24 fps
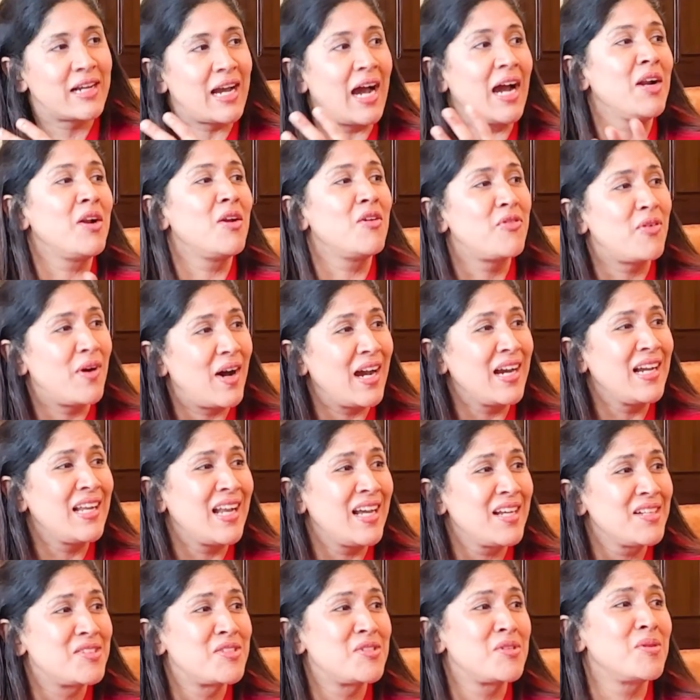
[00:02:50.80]
Kind of
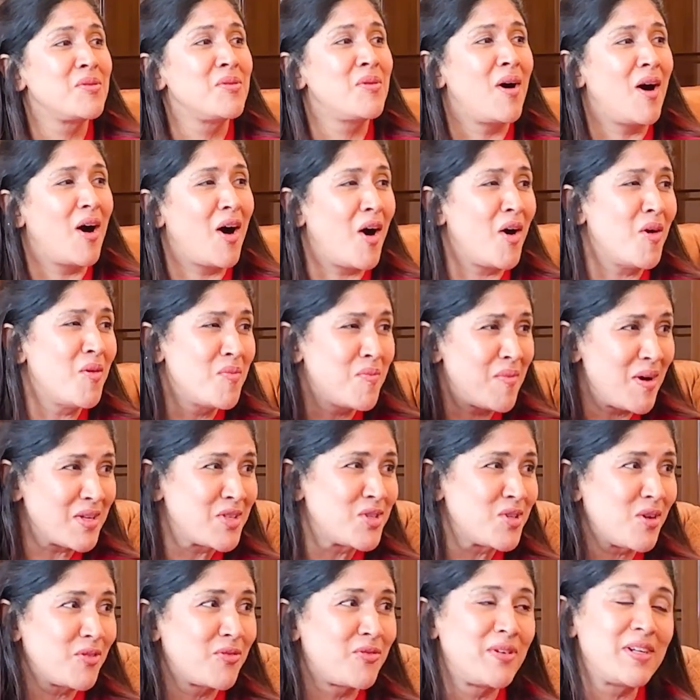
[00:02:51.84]
highlights you how much
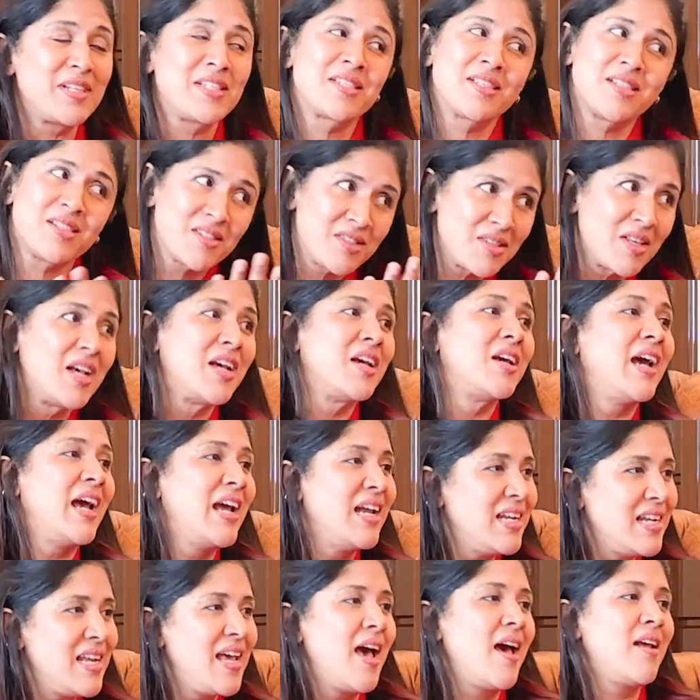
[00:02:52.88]
of it is
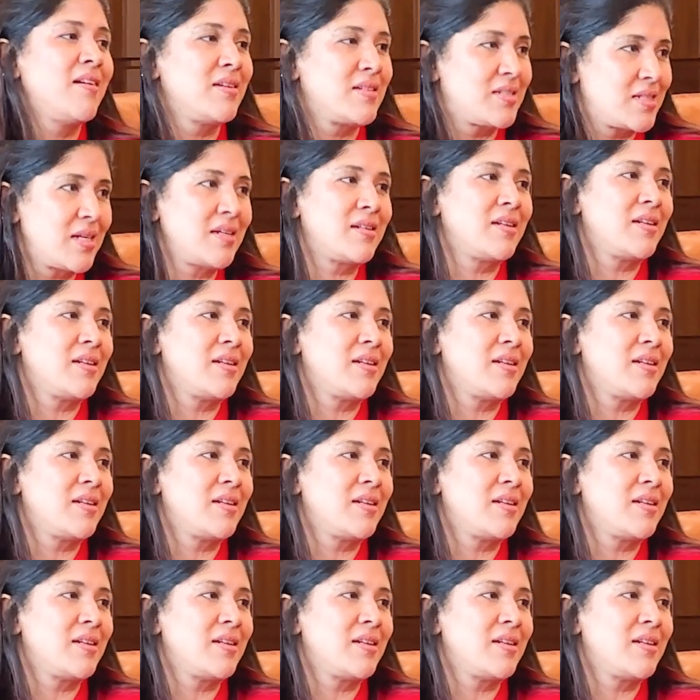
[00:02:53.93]
inherited